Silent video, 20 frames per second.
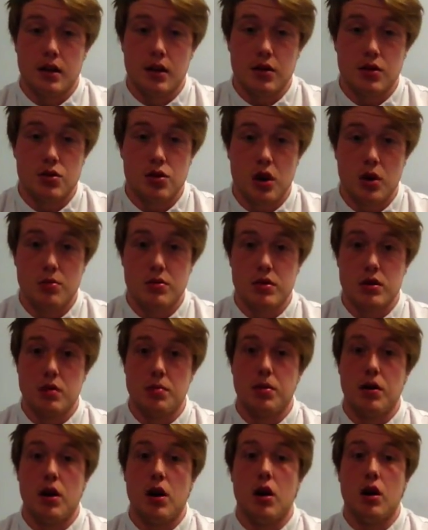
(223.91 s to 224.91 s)
dropped the
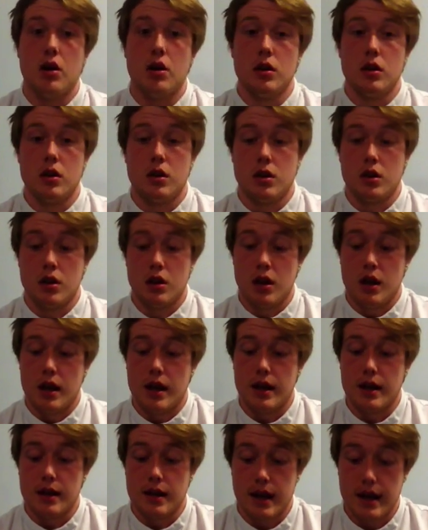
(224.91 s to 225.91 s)
ball
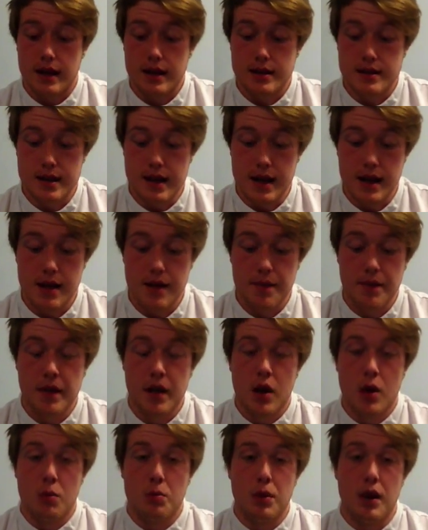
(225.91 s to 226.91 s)
and kicked it,
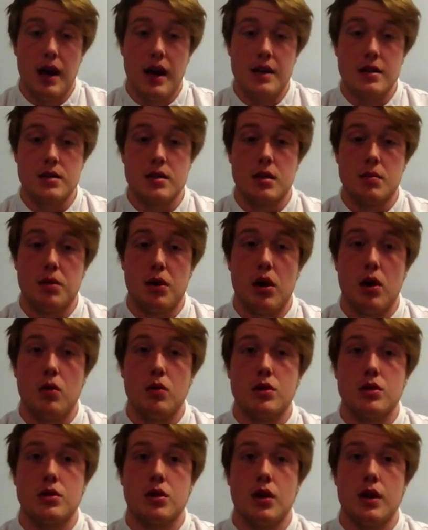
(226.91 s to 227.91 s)
but as the foot
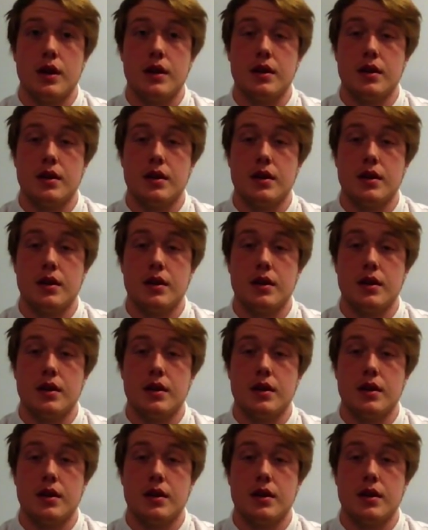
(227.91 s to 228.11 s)
was not